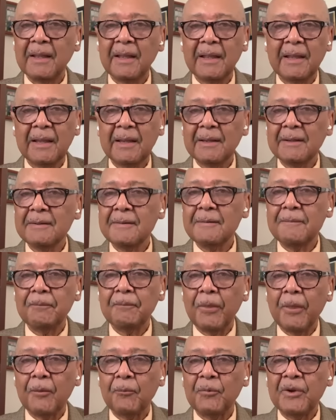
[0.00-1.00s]
And
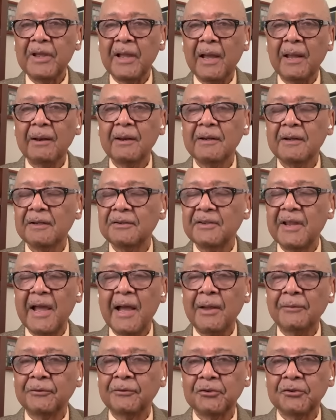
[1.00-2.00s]
we edited it
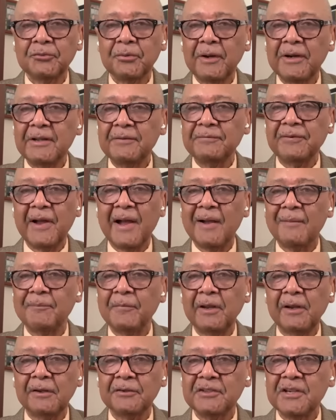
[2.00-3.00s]
down to
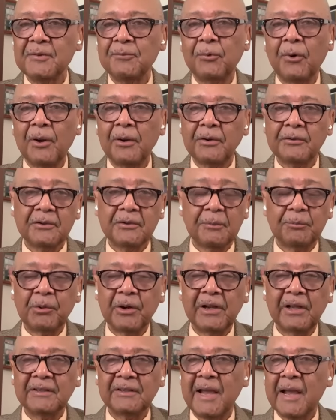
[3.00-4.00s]
25 minutes. He wanted to
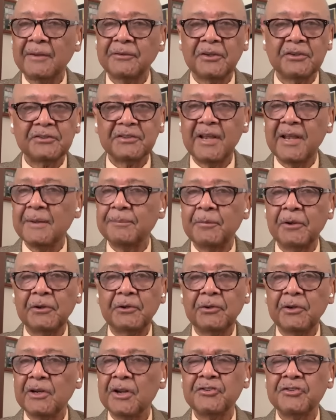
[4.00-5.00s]
bring it down to 10
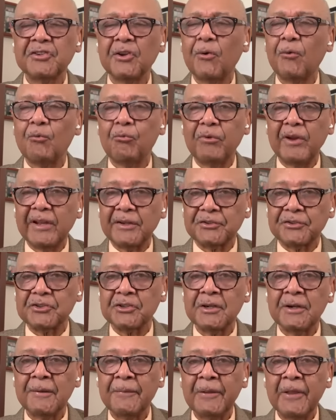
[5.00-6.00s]
because it's so
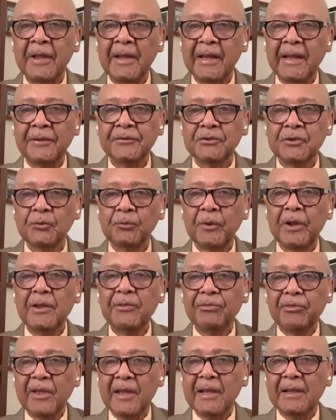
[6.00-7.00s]
rich. And so
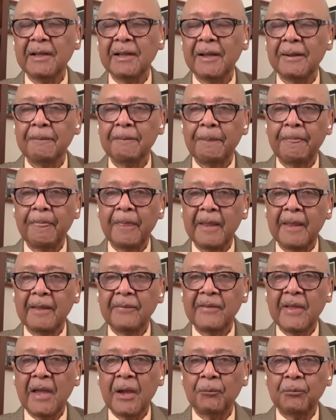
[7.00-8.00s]
we think
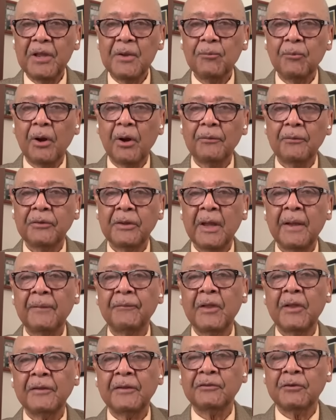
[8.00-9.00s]
that we want
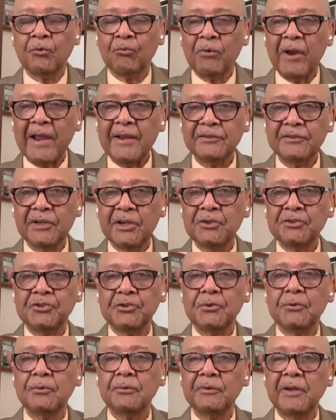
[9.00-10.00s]
that the race
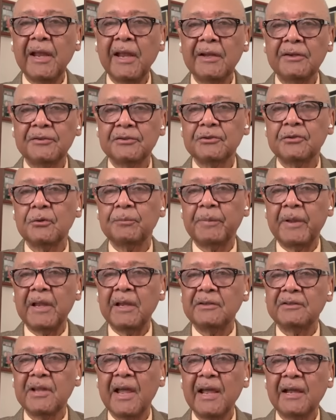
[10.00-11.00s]
issue needs to
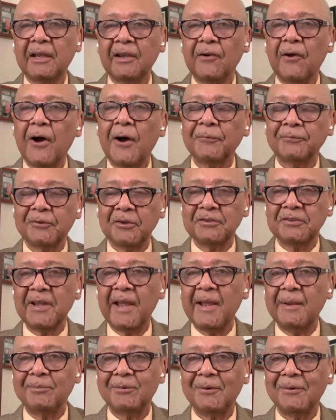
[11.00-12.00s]
be taken off the
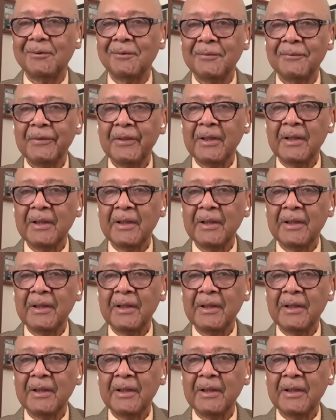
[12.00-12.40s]
table.